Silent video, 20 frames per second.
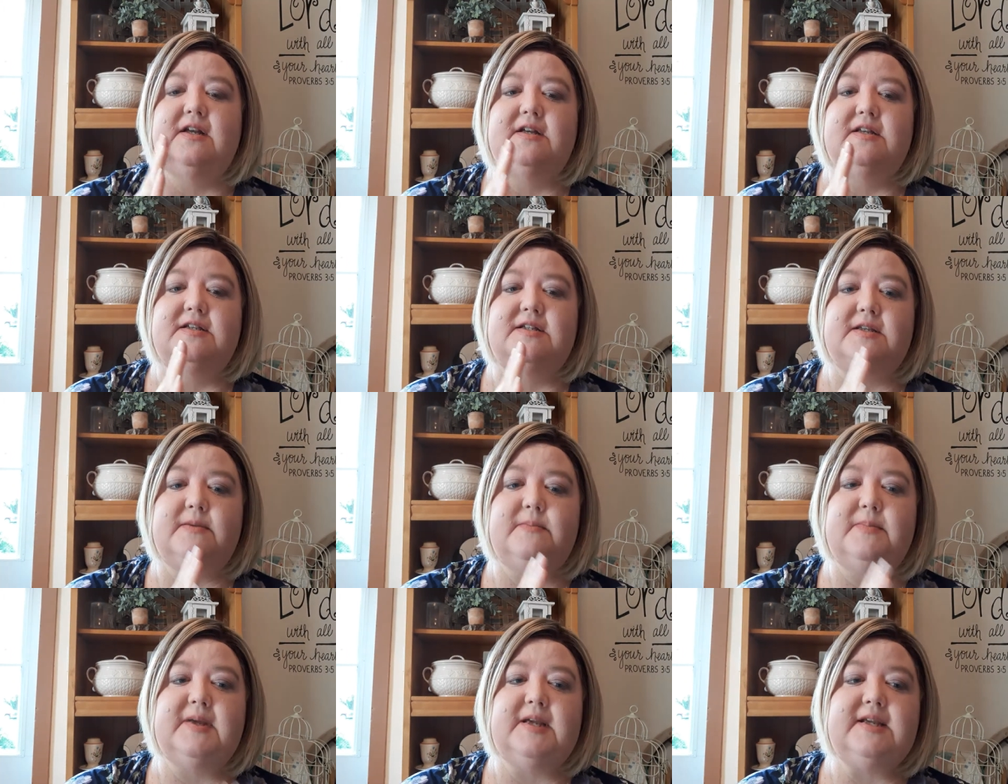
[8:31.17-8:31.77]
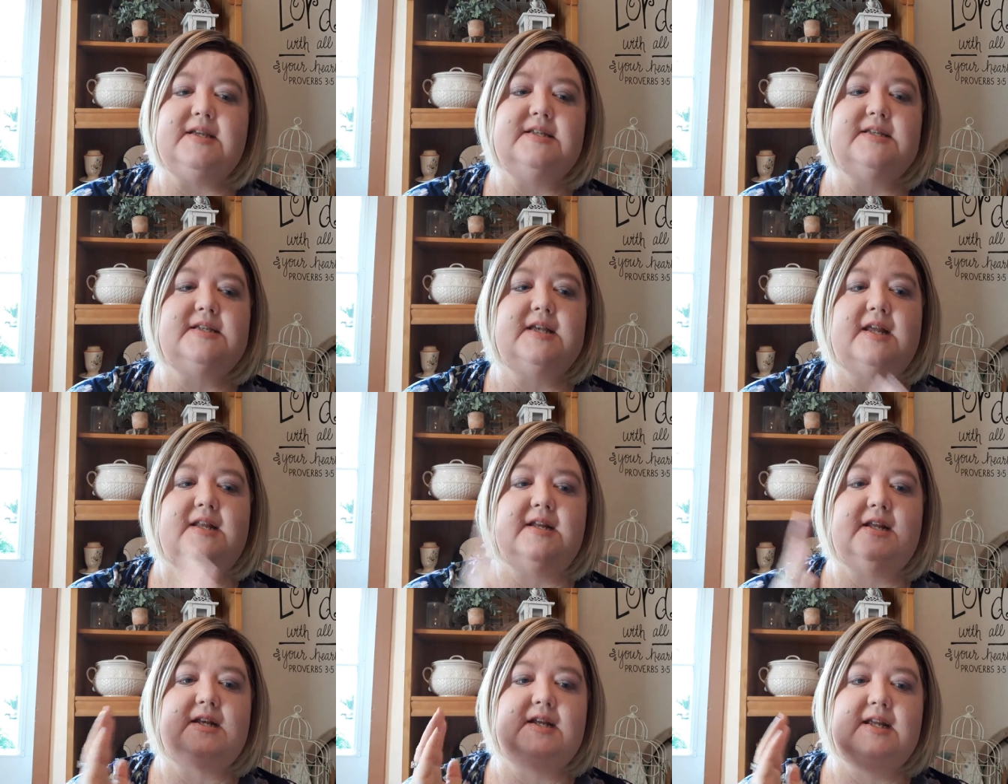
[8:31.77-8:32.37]
some peace
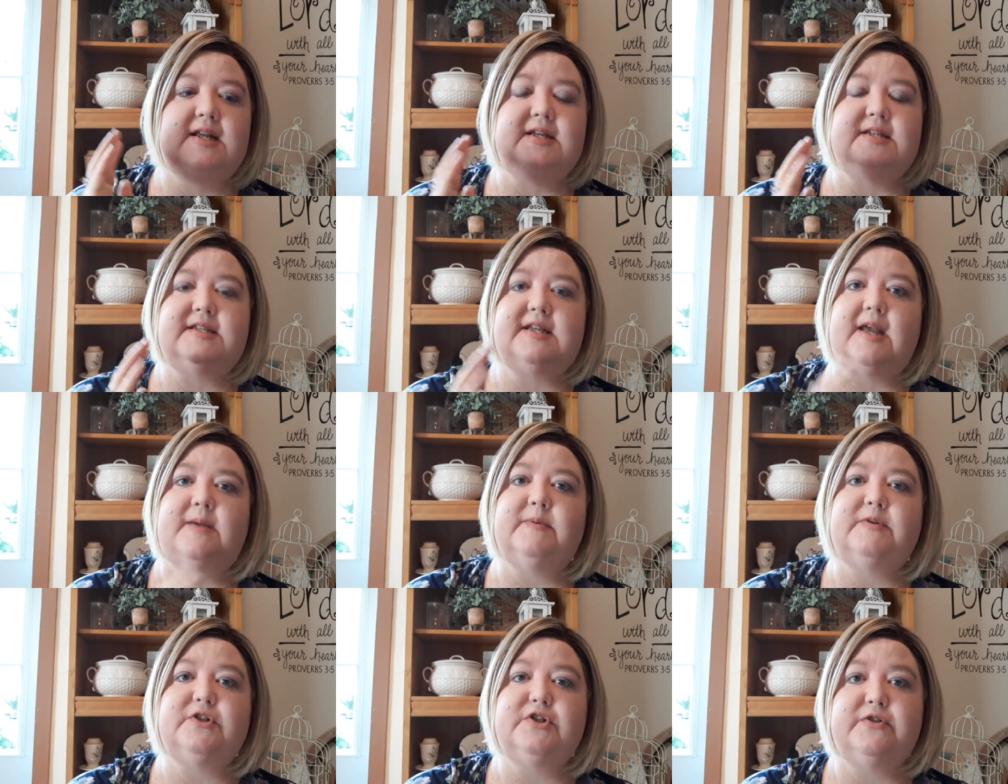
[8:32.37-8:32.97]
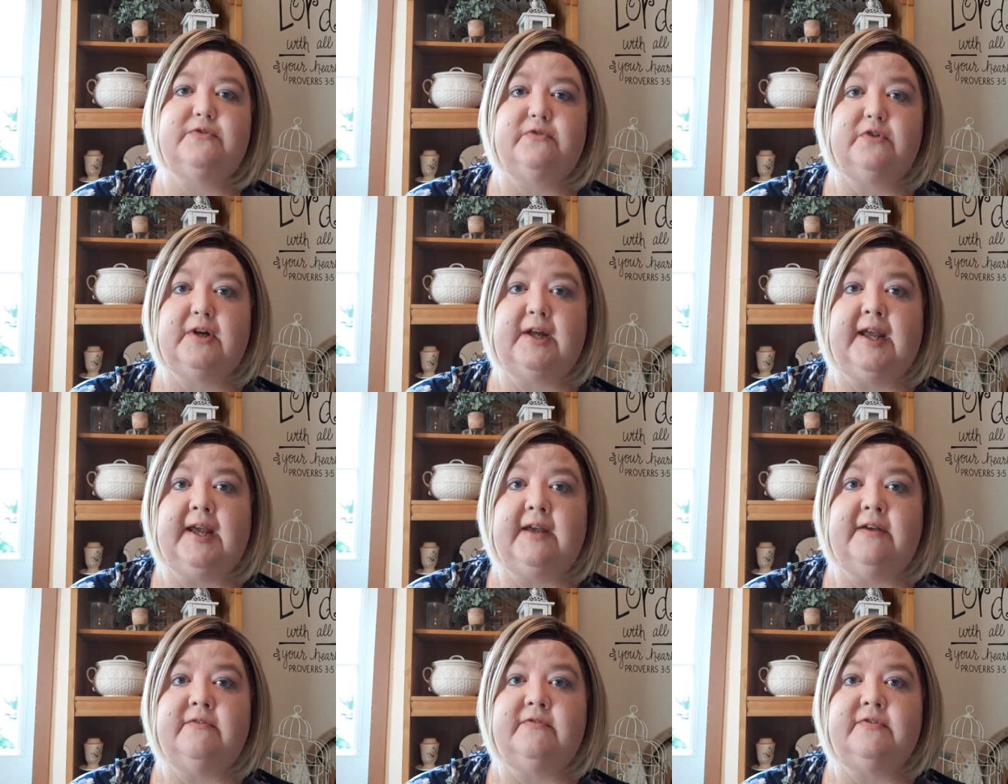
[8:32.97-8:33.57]
and that he is able to
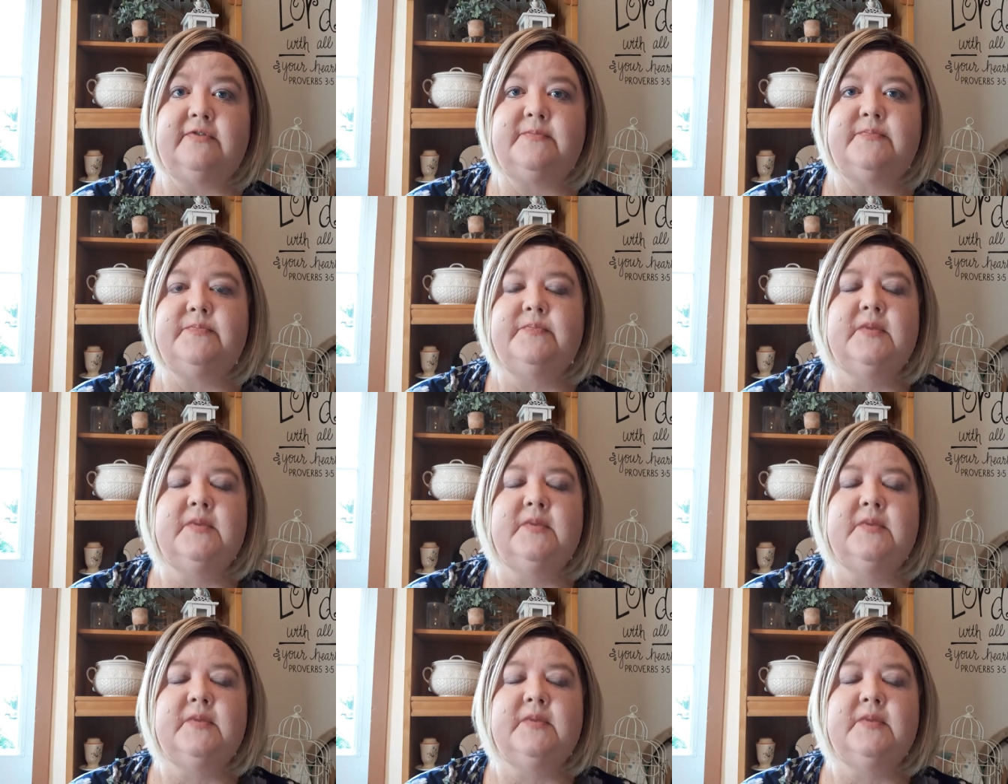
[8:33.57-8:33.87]
forgive.